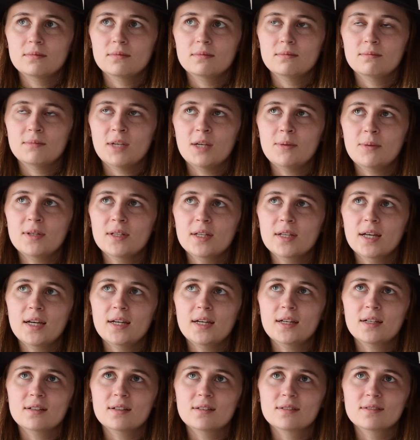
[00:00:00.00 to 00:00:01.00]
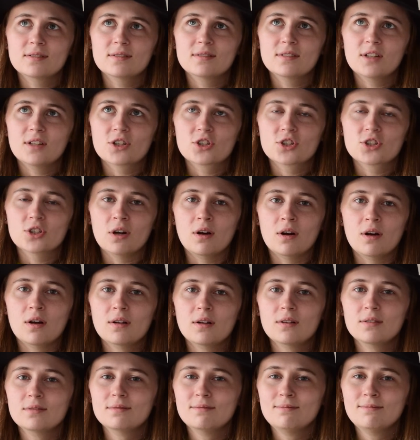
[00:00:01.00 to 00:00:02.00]
like a
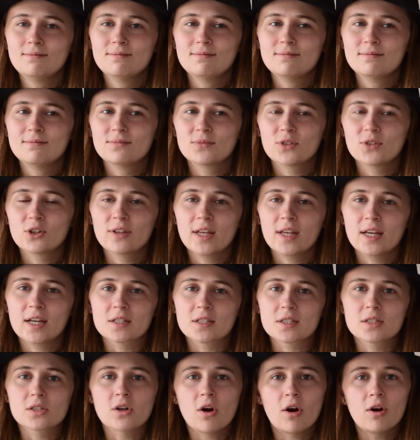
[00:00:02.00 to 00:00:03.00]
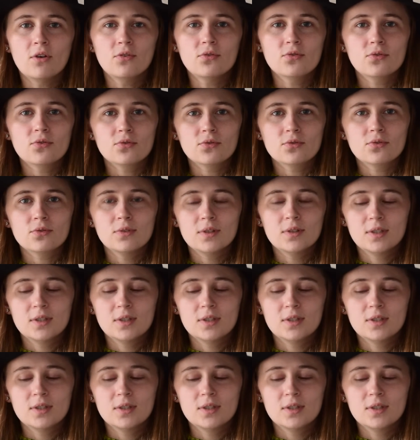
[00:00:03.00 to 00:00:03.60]
shawl or like a scarf.